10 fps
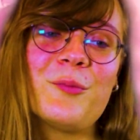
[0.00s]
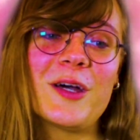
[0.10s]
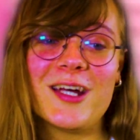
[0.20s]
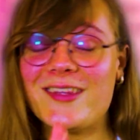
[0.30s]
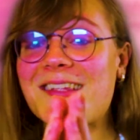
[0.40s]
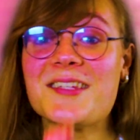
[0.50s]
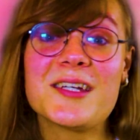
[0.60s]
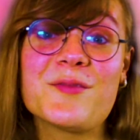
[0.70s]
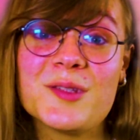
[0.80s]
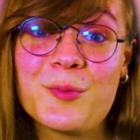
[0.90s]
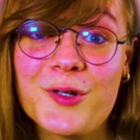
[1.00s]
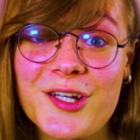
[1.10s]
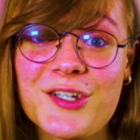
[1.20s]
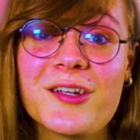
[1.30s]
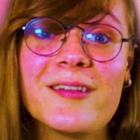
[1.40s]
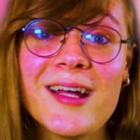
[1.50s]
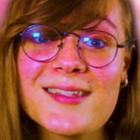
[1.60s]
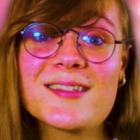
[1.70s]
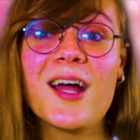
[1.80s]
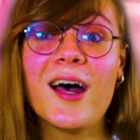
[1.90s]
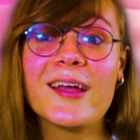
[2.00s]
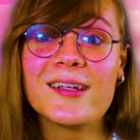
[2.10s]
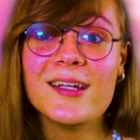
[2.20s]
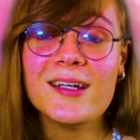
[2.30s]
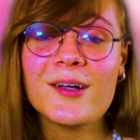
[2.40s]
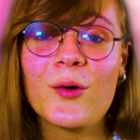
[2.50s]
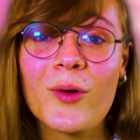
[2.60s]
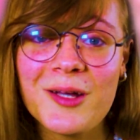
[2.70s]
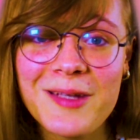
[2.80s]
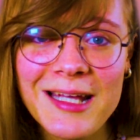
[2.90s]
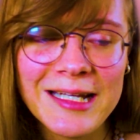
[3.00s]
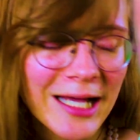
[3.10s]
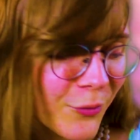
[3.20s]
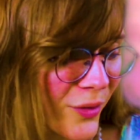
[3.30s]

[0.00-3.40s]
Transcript: But uh, that's not even the prediction. That's not what I'm getting at.